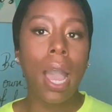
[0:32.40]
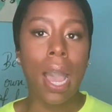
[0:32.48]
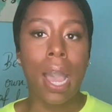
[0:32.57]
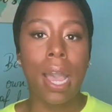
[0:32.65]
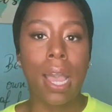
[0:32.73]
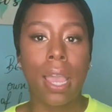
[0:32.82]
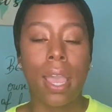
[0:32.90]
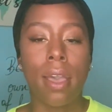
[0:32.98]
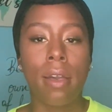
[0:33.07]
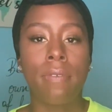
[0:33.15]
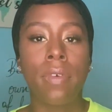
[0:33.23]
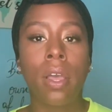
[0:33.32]
I
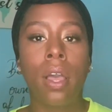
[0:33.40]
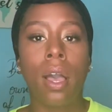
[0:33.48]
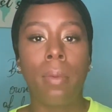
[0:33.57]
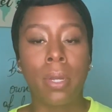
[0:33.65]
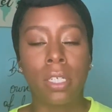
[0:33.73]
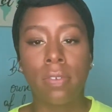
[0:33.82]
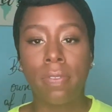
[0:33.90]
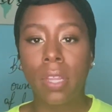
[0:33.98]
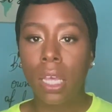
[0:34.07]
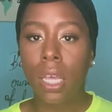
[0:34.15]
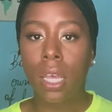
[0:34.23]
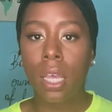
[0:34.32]
have a bunch of
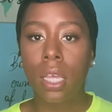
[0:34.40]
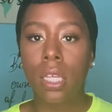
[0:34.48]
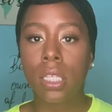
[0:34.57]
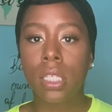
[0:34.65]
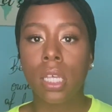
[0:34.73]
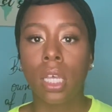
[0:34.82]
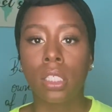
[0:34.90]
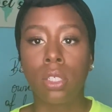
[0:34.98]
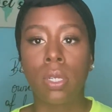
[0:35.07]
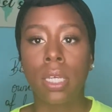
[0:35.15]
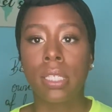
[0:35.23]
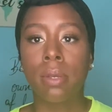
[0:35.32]
things,
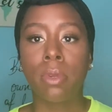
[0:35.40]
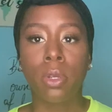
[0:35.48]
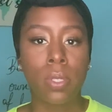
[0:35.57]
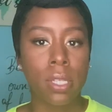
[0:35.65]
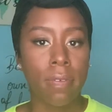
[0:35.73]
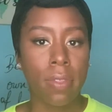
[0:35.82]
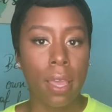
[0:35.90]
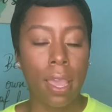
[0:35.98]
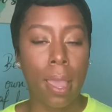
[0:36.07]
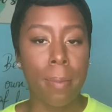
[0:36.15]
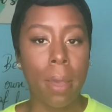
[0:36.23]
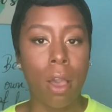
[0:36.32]
including some new stuff that
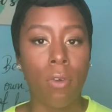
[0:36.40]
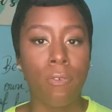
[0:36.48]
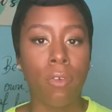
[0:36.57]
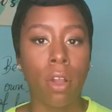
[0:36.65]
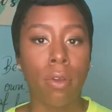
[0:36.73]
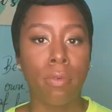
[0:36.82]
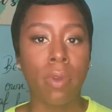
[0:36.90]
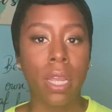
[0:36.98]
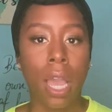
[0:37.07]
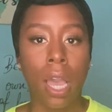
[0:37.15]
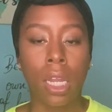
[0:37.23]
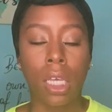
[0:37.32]
came out from
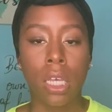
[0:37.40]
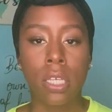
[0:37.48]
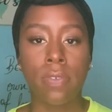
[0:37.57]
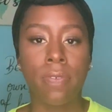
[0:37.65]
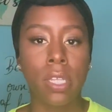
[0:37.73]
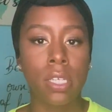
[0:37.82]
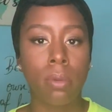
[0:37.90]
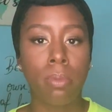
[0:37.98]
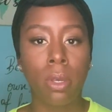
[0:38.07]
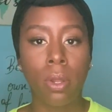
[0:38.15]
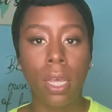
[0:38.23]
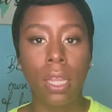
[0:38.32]
Rihanna's Fenty
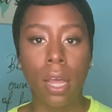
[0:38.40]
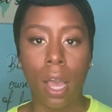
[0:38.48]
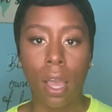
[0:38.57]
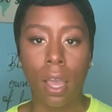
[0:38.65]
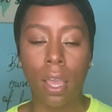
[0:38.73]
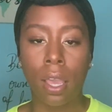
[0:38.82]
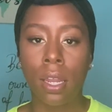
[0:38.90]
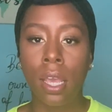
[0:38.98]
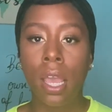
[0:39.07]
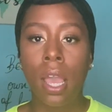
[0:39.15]
Beauty line.